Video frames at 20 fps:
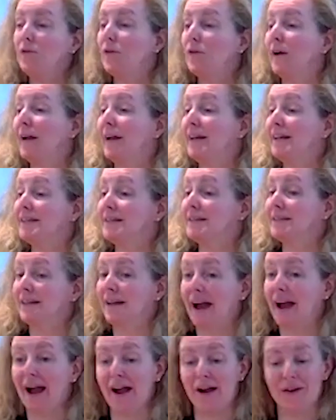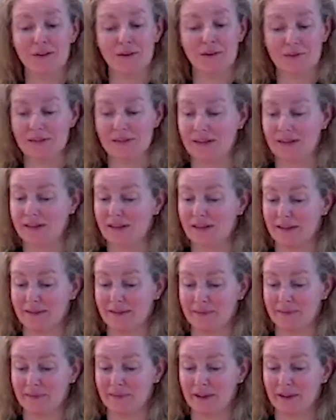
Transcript: grace out of season.